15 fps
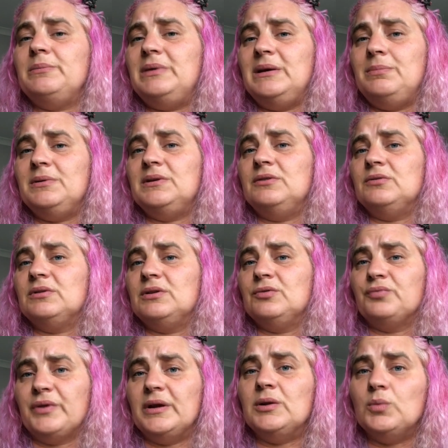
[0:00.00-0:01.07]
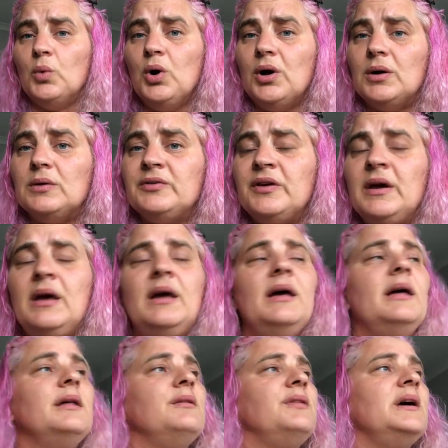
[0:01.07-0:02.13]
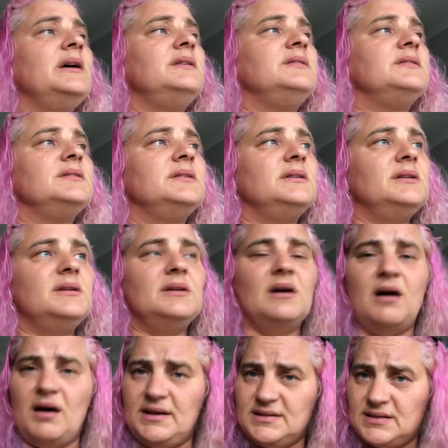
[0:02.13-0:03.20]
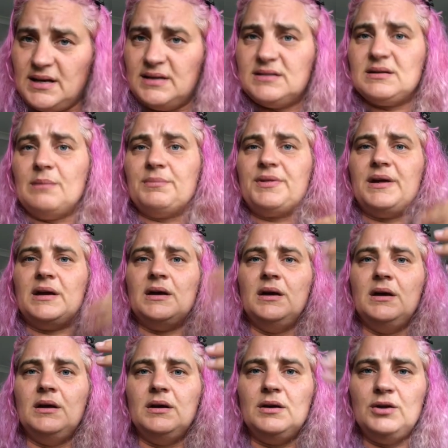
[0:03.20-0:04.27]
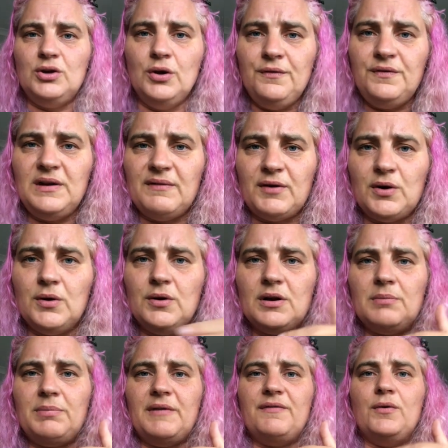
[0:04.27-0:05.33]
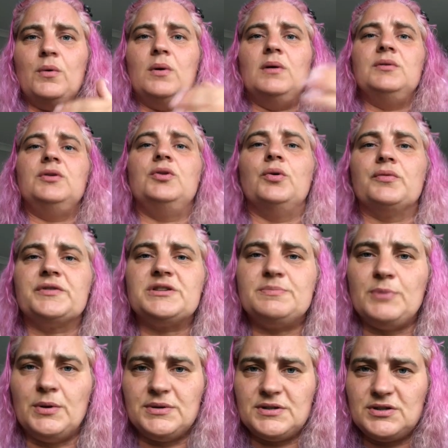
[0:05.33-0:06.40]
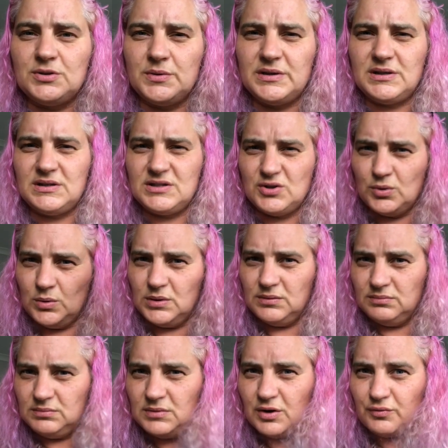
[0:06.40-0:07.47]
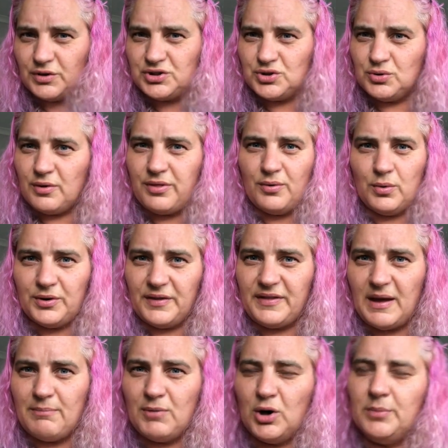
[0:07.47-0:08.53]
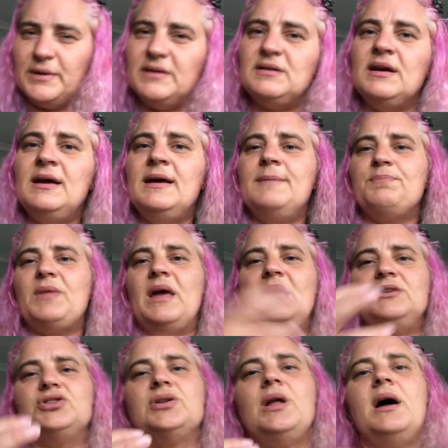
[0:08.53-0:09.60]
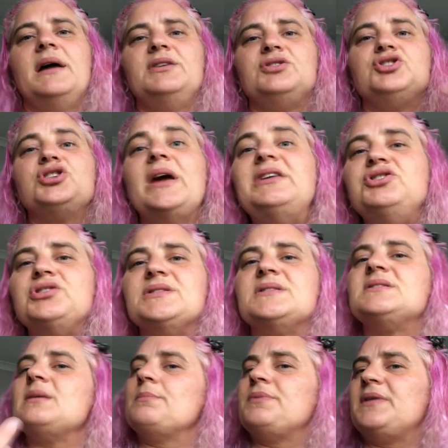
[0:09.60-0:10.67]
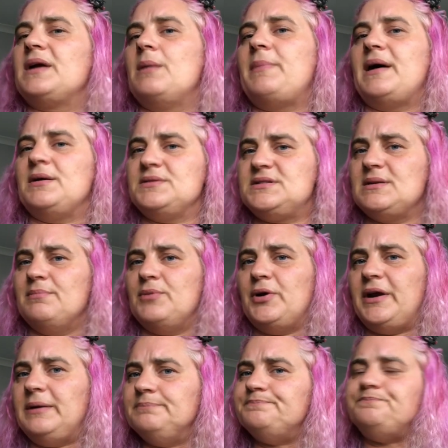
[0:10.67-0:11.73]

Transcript: people in the real world. That I say something, you've never heard it before, your response to it is your original thought at that moment. Each line changes something about somebody.